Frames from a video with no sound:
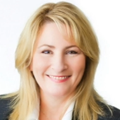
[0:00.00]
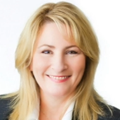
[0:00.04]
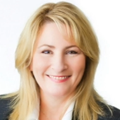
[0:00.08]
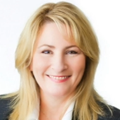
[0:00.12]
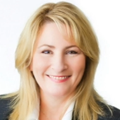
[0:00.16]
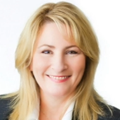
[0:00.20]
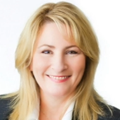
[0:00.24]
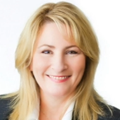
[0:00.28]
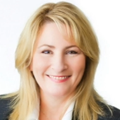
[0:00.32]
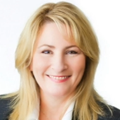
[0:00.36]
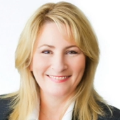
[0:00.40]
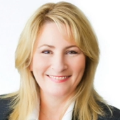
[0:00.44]

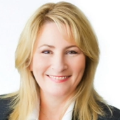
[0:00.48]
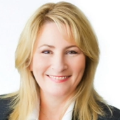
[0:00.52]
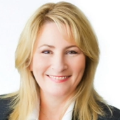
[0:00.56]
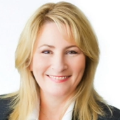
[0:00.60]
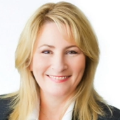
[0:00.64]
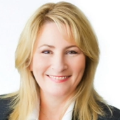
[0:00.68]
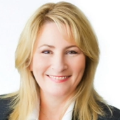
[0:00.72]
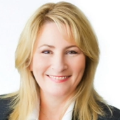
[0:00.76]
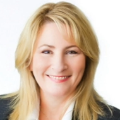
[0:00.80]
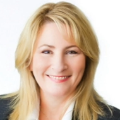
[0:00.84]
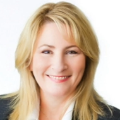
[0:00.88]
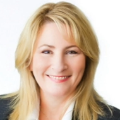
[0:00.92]

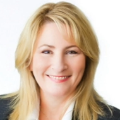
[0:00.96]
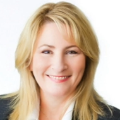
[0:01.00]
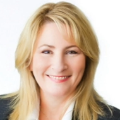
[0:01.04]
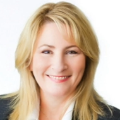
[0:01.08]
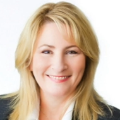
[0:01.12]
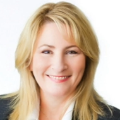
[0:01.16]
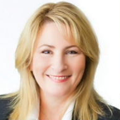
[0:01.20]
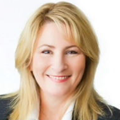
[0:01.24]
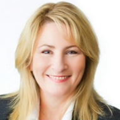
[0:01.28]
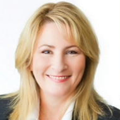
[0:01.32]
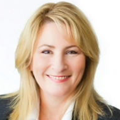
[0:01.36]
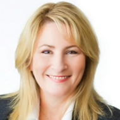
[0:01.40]

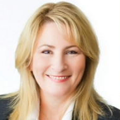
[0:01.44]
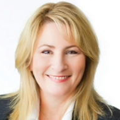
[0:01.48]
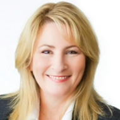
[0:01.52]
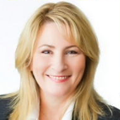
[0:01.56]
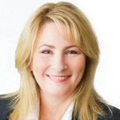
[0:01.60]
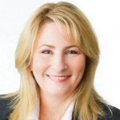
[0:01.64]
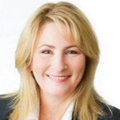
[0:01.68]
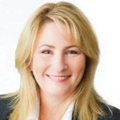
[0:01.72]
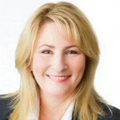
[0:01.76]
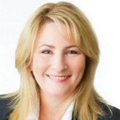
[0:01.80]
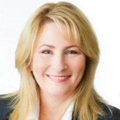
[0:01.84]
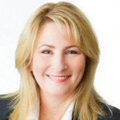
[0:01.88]

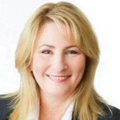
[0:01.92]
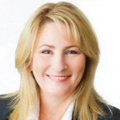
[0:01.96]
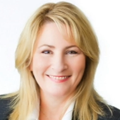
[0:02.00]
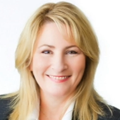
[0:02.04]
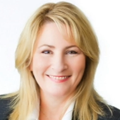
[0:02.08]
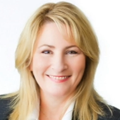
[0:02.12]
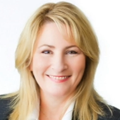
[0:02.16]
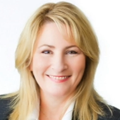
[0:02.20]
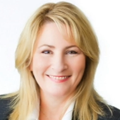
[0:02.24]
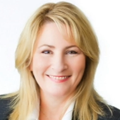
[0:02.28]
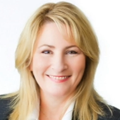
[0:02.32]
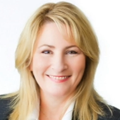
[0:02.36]

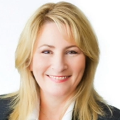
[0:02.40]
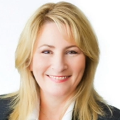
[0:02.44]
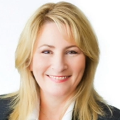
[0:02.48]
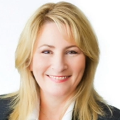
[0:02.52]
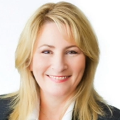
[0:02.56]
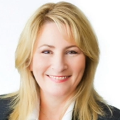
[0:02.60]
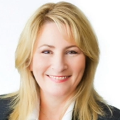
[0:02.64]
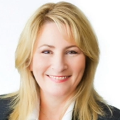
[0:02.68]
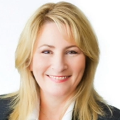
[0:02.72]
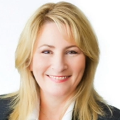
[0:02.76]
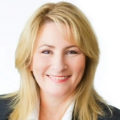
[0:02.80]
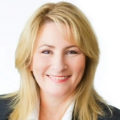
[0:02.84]

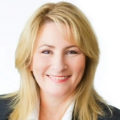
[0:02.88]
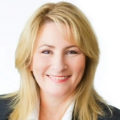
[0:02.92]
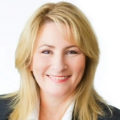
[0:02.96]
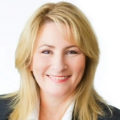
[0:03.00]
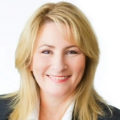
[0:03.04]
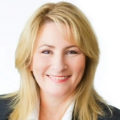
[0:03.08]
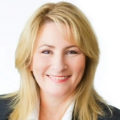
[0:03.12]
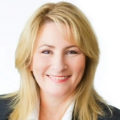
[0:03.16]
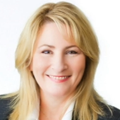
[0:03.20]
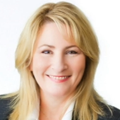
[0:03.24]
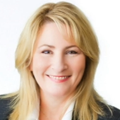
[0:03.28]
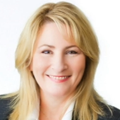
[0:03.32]

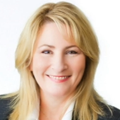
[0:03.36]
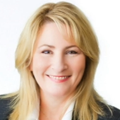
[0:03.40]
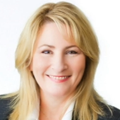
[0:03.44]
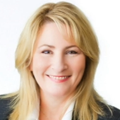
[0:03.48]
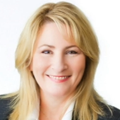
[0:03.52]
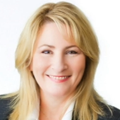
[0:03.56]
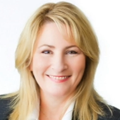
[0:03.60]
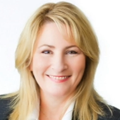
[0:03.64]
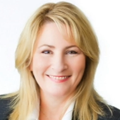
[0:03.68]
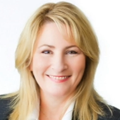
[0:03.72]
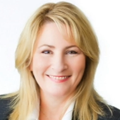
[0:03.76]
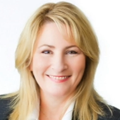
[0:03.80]

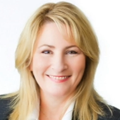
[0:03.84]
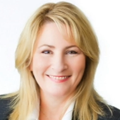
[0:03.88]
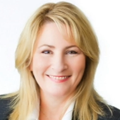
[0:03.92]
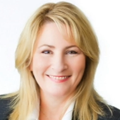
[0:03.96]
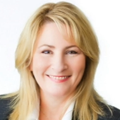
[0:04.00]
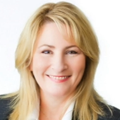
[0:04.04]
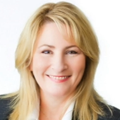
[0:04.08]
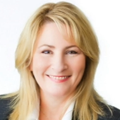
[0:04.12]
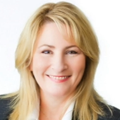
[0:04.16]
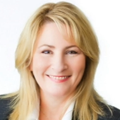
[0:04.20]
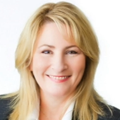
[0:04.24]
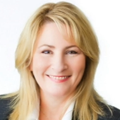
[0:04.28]

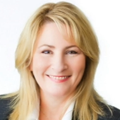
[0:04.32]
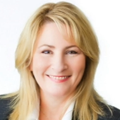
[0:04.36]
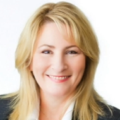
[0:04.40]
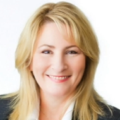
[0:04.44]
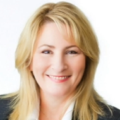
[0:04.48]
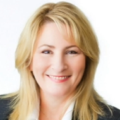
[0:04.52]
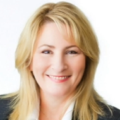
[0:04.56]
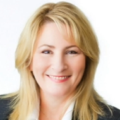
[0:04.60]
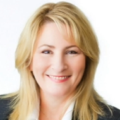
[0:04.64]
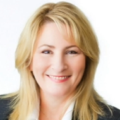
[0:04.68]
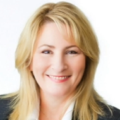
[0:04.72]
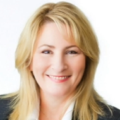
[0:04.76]

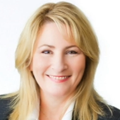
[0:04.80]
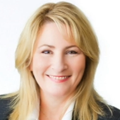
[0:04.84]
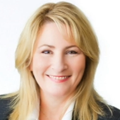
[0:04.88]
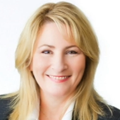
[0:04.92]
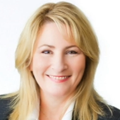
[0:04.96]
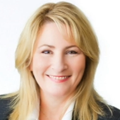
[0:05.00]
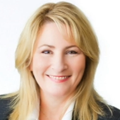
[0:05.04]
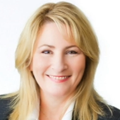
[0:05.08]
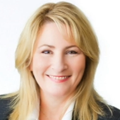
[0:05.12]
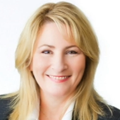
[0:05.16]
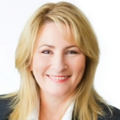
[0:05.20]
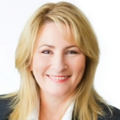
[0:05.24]

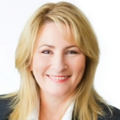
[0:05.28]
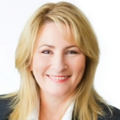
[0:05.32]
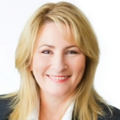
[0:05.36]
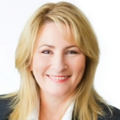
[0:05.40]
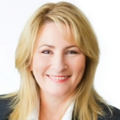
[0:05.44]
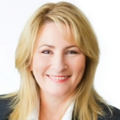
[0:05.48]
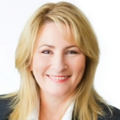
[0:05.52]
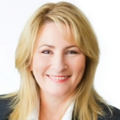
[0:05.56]
[no speech]